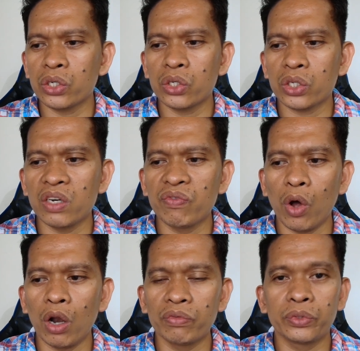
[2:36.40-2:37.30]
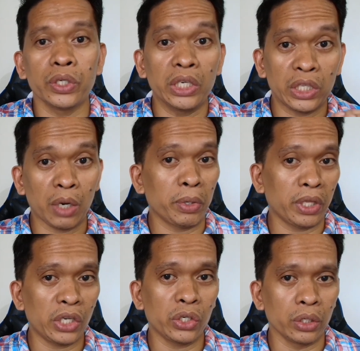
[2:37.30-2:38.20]
involved
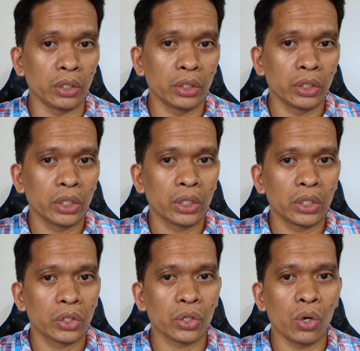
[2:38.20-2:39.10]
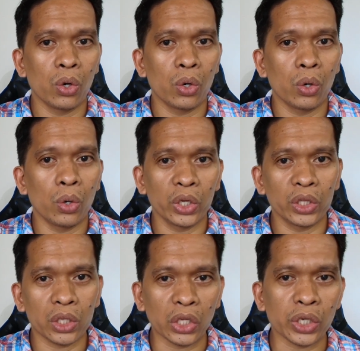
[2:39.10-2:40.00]
interpretation. So
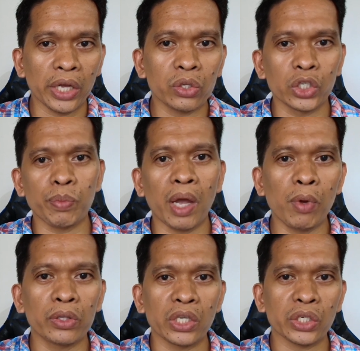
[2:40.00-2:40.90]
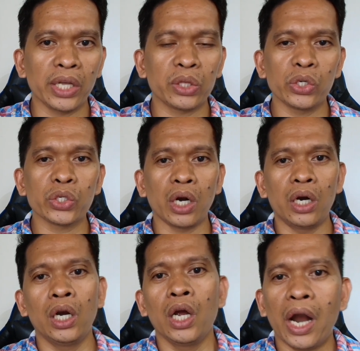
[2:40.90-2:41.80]
Bible translators
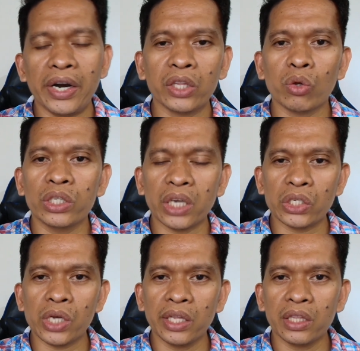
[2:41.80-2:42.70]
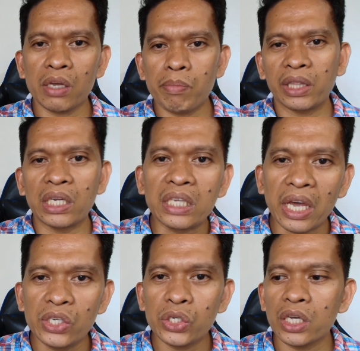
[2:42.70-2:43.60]
are not only translating but
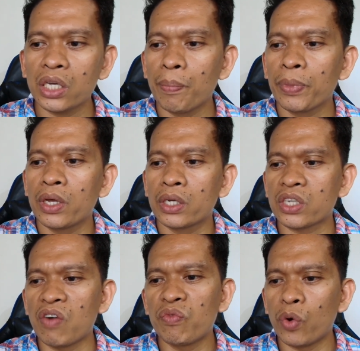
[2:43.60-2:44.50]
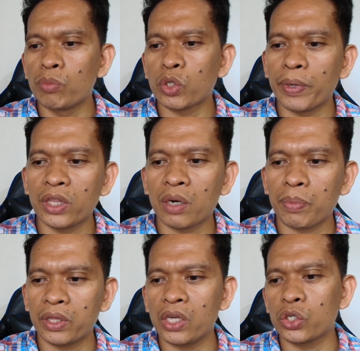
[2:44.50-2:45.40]
engaging some forms of
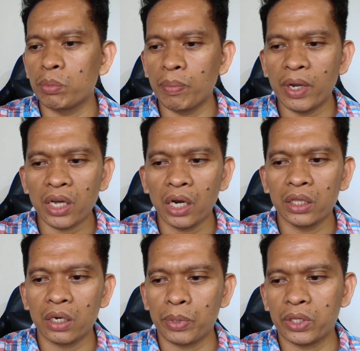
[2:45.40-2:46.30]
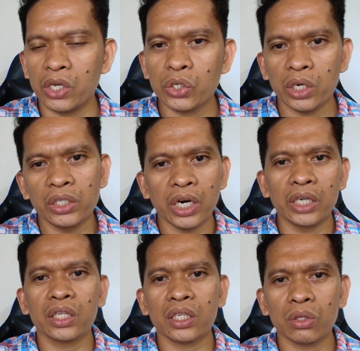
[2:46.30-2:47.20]
interpretation, biblical interpretation. There
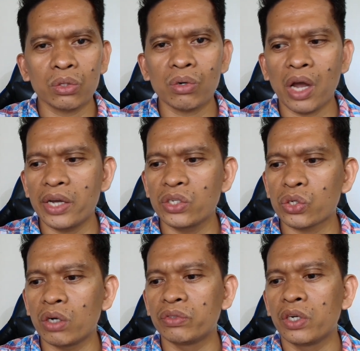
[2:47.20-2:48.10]
are two kinds of